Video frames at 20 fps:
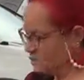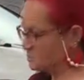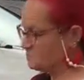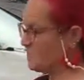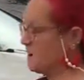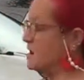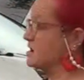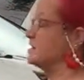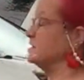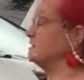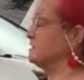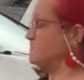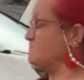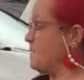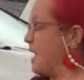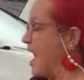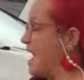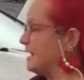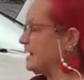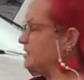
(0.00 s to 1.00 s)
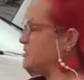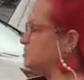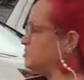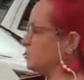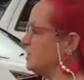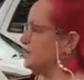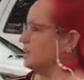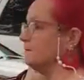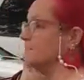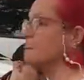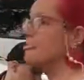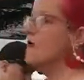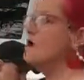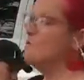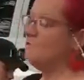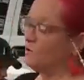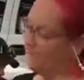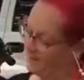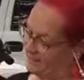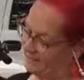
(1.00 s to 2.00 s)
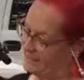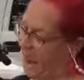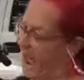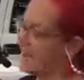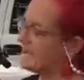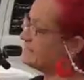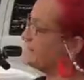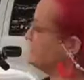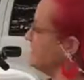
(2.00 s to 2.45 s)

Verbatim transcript: of the Spirit. It's a package deal. When we die